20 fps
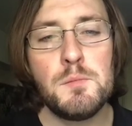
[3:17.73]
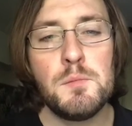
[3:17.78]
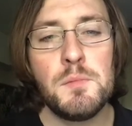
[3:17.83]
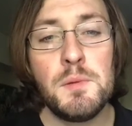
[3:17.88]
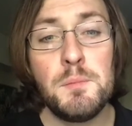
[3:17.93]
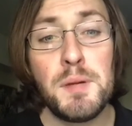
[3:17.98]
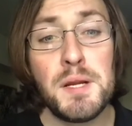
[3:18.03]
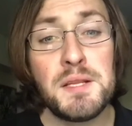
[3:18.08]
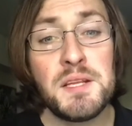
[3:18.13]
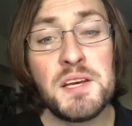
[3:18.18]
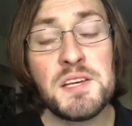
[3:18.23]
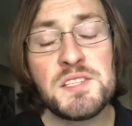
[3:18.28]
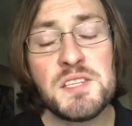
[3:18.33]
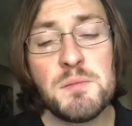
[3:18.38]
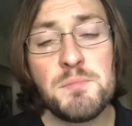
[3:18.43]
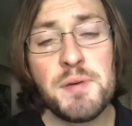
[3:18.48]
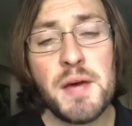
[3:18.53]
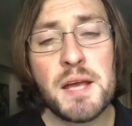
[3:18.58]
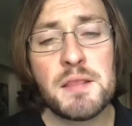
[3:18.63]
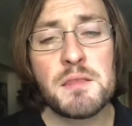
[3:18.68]
But it does
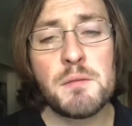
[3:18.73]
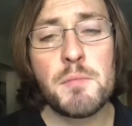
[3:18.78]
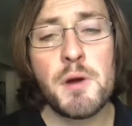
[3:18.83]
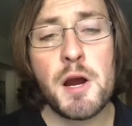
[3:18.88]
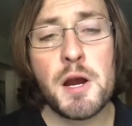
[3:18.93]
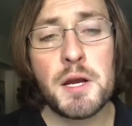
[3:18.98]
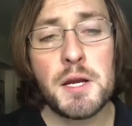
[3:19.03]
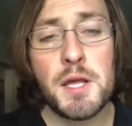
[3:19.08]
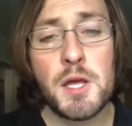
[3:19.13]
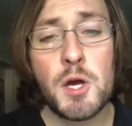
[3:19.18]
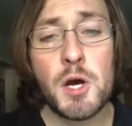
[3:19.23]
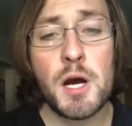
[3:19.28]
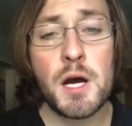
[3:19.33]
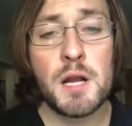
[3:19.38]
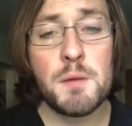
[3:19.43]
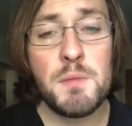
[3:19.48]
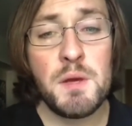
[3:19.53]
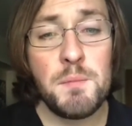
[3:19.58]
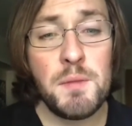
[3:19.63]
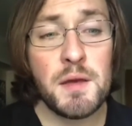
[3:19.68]
impact the market
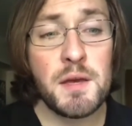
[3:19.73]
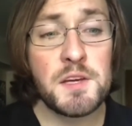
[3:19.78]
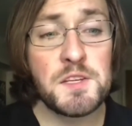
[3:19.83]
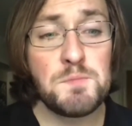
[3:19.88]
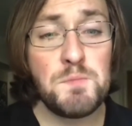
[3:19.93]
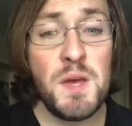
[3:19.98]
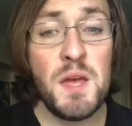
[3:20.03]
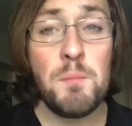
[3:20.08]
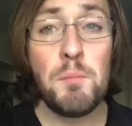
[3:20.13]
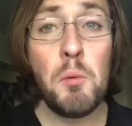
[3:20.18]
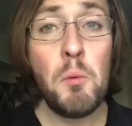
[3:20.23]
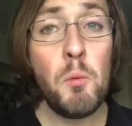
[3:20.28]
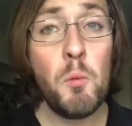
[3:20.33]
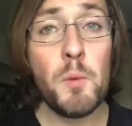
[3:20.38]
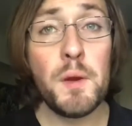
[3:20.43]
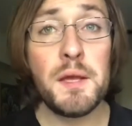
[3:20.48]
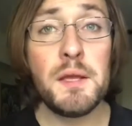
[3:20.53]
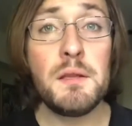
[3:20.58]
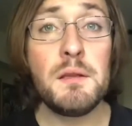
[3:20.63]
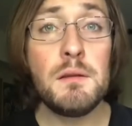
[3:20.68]
economy because people
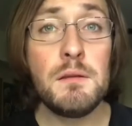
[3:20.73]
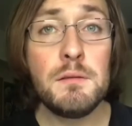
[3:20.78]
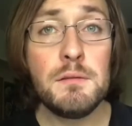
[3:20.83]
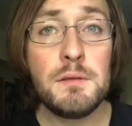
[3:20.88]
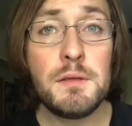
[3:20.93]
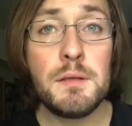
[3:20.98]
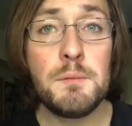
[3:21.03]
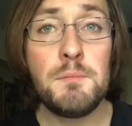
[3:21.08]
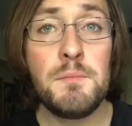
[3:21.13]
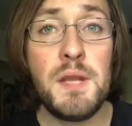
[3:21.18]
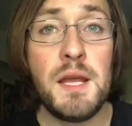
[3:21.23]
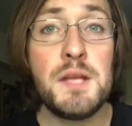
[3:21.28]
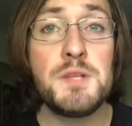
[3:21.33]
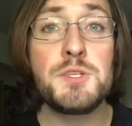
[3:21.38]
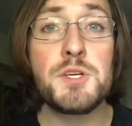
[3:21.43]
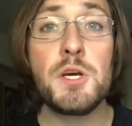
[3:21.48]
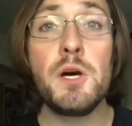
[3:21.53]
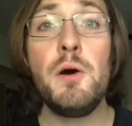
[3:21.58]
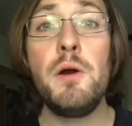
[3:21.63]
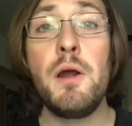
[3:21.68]
will need
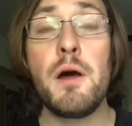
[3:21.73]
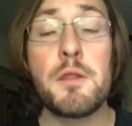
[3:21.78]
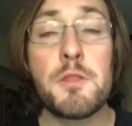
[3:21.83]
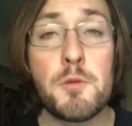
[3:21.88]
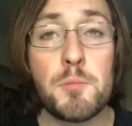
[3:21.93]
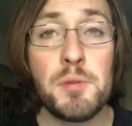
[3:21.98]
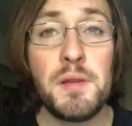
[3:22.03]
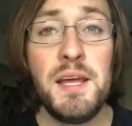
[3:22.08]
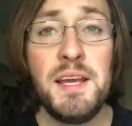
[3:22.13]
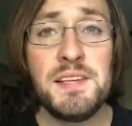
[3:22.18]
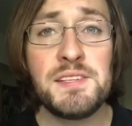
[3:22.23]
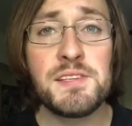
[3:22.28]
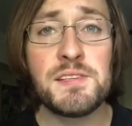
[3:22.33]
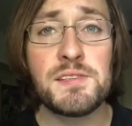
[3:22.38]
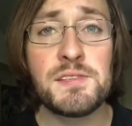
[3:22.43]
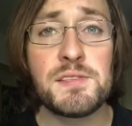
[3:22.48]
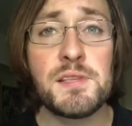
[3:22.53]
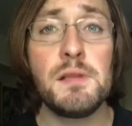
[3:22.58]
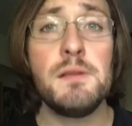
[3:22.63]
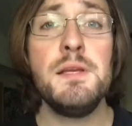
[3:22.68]
to go to other
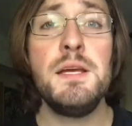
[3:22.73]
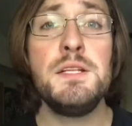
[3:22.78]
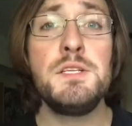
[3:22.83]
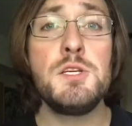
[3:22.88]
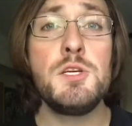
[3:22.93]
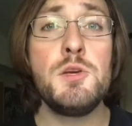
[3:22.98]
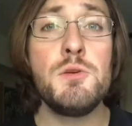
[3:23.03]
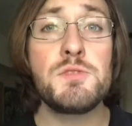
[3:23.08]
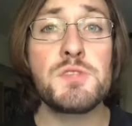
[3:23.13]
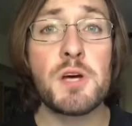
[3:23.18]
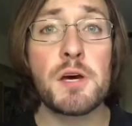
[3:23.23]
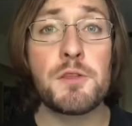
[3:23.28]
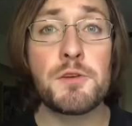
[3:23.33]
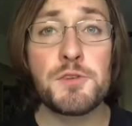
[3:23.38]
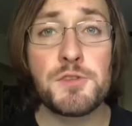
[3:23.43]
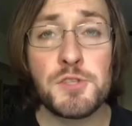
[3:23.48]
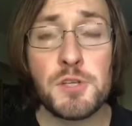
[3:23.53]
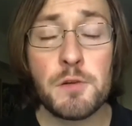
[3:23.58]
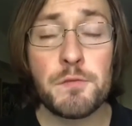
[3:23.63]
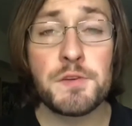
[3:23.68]
places. They'll need to use other
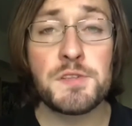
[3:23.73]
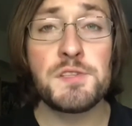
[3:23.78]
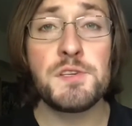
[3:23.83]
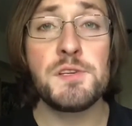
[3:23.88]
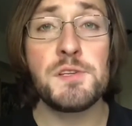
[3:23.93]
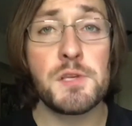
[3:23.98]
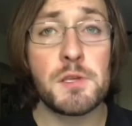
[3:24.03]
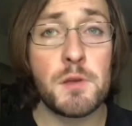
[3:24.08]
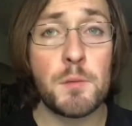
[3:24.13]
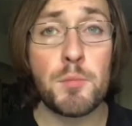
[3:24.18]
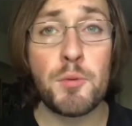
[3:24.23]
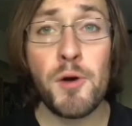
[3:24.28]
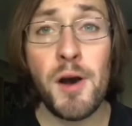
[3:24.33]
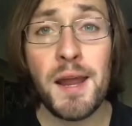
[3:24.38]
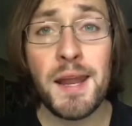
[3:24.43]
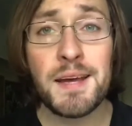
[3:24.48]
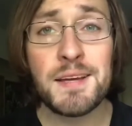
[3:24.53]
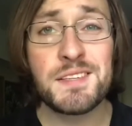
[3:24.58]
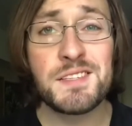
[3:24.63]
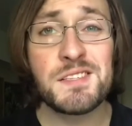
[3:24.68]
services, other
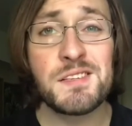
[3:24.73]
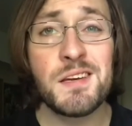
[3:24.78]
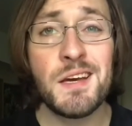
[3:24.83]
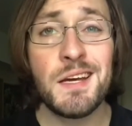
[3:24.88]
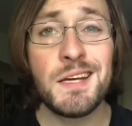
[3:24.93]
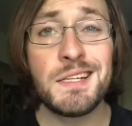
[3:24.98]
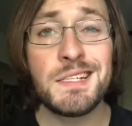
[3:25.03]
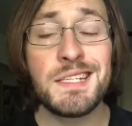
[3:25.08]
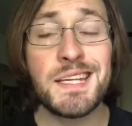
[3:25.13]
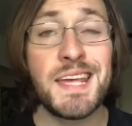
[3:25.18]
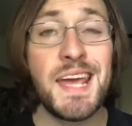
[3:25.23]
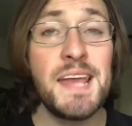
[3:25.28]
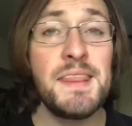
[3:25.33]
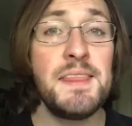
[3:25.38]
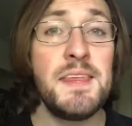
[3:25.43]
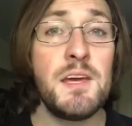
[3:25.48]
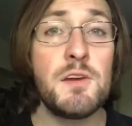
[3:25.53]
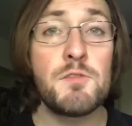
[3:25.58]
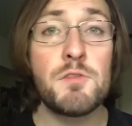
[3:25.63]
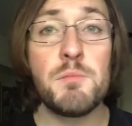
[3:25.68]
products to get
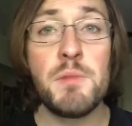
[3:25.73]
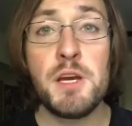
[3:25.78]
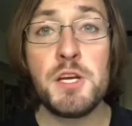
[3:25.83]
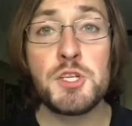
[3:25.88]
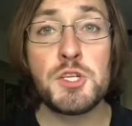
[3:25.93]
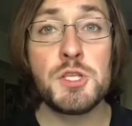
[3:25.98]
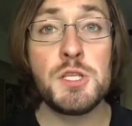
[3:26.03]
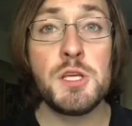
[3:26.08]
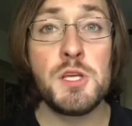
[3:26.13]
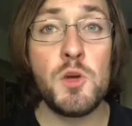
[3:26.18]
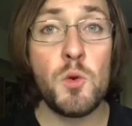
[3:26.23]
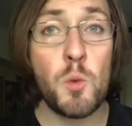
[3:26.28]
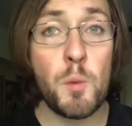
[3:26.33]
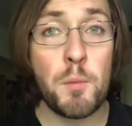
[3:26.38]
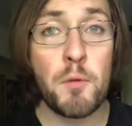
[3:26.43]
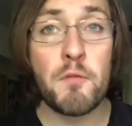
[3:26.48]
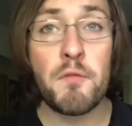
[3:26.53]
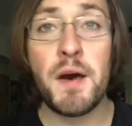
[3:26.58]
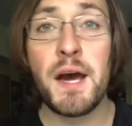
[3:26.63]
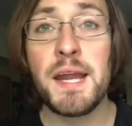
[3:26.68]
the information that you were
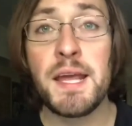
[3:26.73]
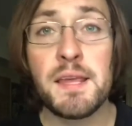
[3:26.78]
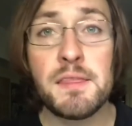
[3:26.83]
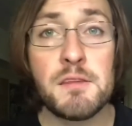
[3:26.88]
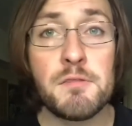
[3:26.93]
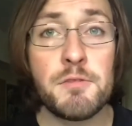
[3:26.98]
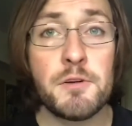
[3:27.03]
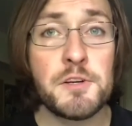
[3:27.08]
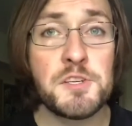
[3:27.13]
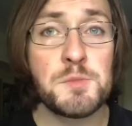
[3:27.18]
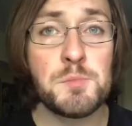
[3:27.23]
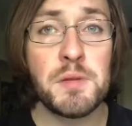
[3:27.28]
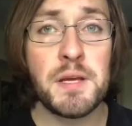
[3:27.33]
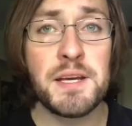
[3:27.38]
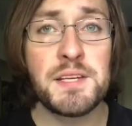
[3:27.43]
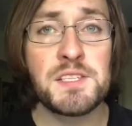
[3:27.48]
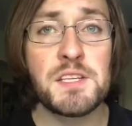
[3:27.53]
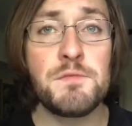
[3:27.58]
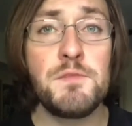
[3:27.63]
providing in the first place.